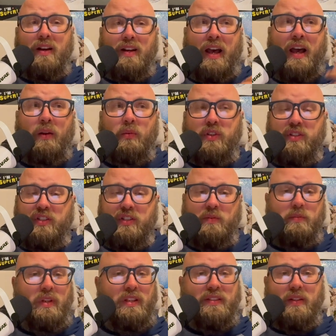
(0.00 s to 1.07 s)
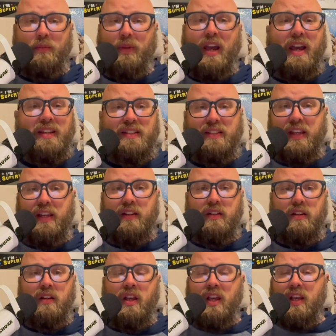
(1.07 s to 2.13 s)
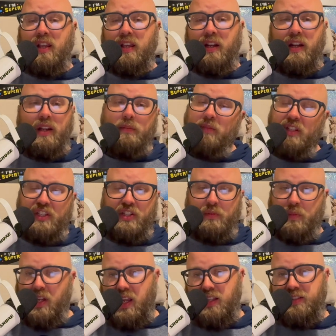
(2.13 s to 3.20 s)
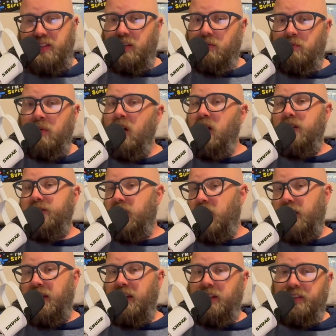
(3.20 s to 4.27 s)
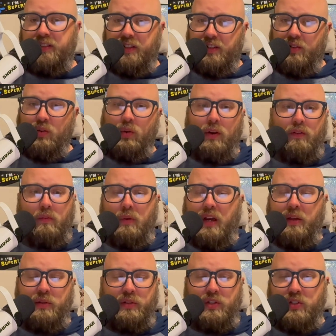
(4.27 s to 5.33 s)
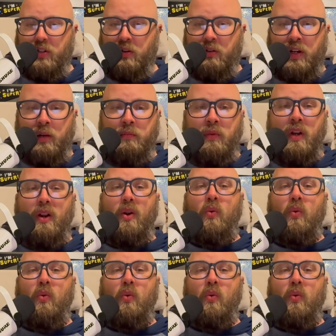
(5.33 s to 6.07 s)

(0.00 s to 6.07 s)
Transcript: I would just be some guy standing in an empty gymnasium talking to whoever bothered to show up.